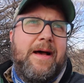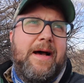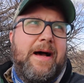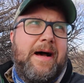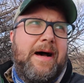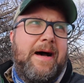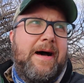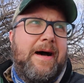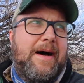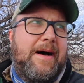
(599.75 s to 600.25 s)

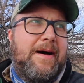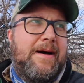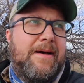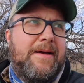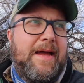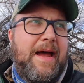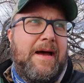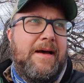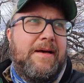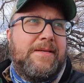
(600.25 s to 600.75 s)

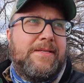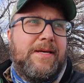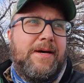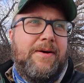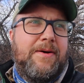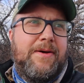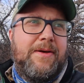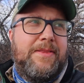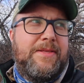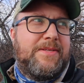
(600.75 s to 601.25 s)
Yeah,
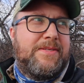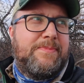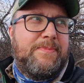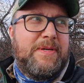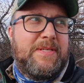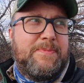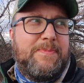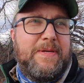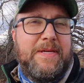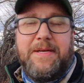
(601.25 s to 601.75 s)
so this
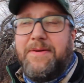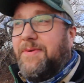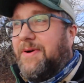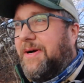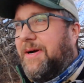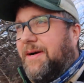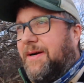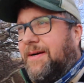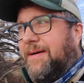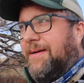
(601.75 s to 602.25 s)
must be
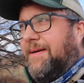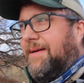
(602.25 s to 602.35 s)
where